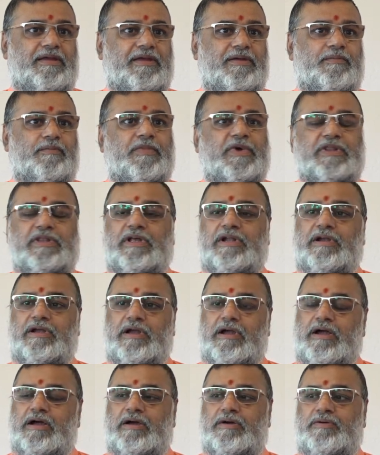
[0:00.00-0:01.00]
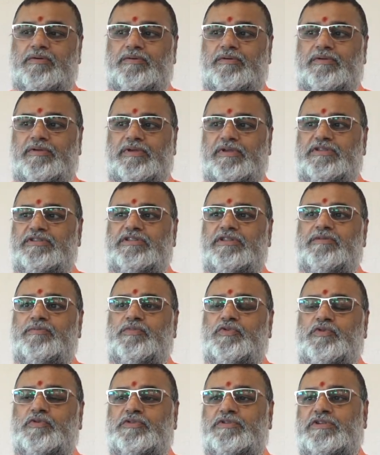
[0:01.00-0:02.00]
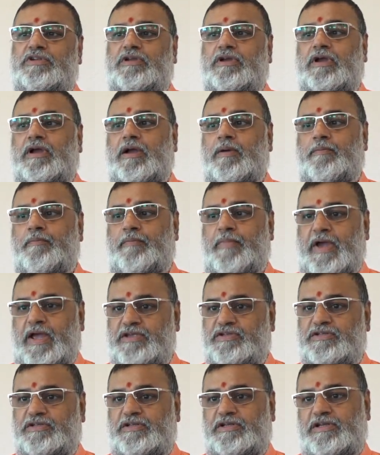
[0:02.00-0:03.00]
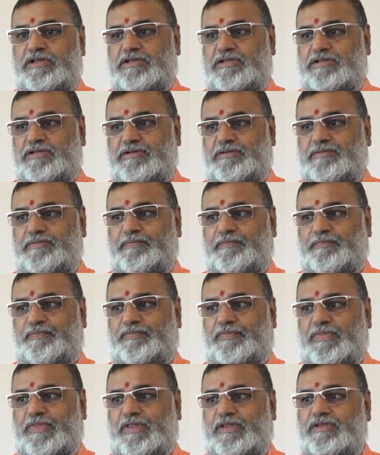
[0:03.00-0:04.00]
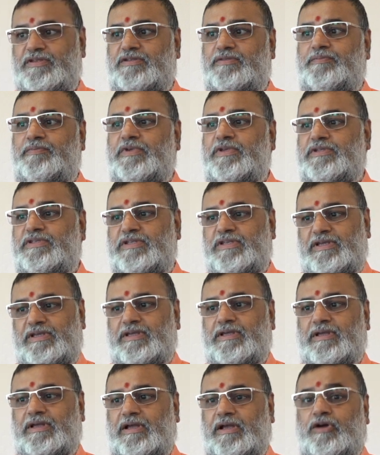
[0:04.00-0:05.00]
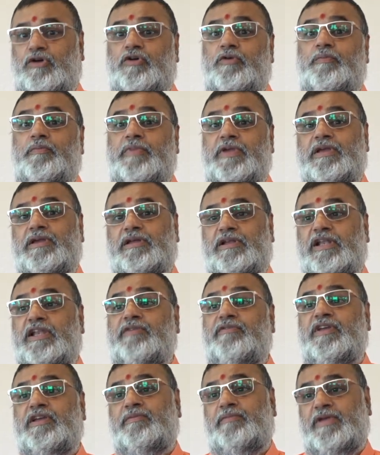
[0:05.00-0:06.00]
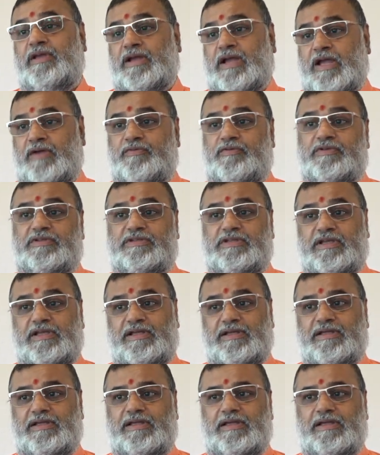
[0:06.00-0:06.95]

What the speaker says: Mother Cow is the most compassionate species or being, living being, I would say,